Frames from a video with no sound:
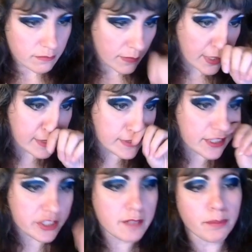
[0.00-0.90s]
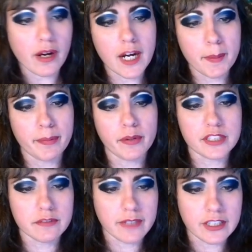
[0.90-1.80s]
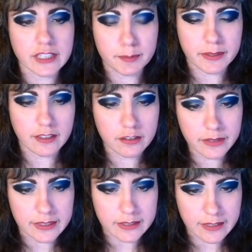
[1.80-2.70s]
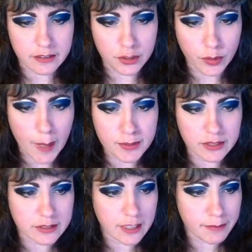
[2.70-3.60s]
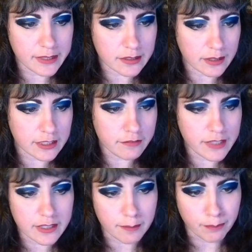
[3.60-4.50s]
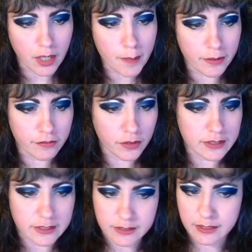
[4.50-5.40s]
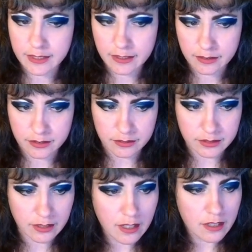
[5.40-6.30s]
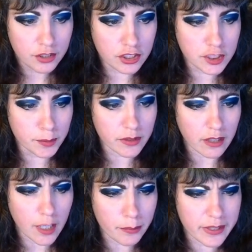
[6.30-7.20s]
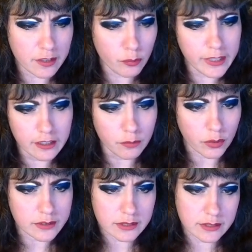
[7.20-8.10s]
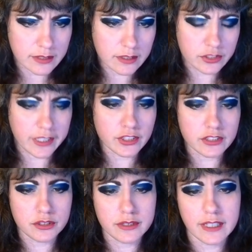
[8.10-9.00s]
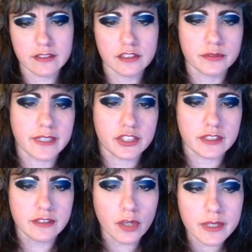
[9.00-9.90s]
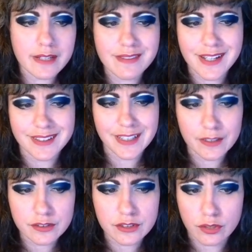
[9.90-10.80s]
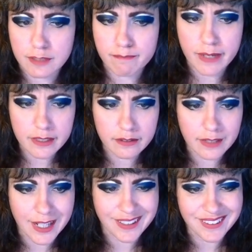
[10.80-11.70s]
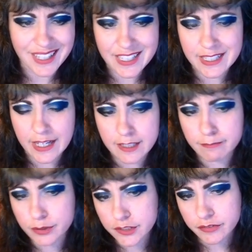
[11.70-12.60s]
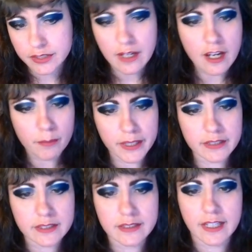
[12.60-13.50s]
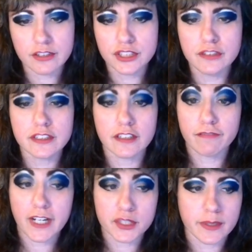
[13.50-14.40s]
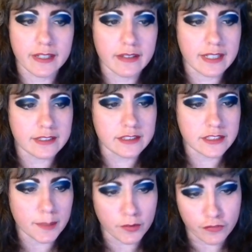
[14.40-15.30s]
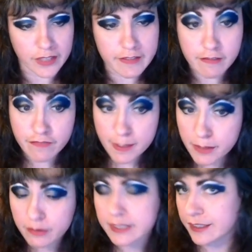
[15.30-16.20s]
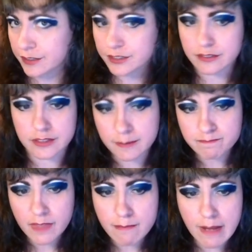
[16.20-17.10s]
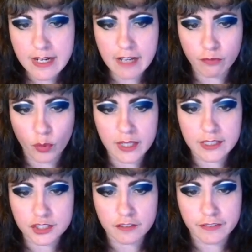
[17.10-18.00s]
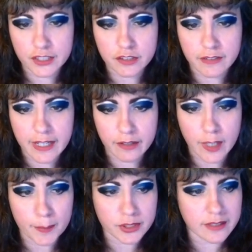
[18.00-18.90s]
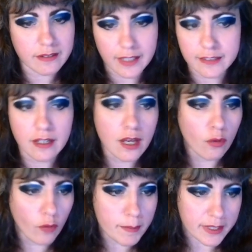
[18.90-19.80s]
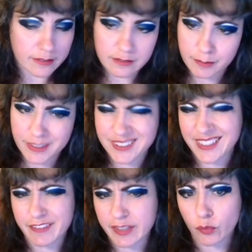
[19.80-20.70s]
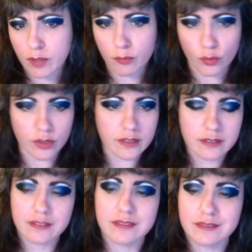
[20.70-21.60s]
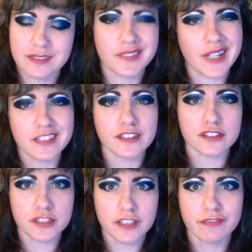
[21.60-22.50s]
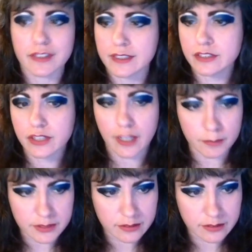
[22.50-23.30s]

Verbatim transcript: In addition, body proportion range has been increased, and the new options can be selected via the barber for existing characters. YouTuber Aubrey the Weird One discussed the changes to character creation, noting that characters looked better and lighting had improved. Players can now choose their facial hair and stubble for even female characters. Men have one additional facial hair option than women. I'm guessing they have like one more. You know, editors, do your fucking jobs.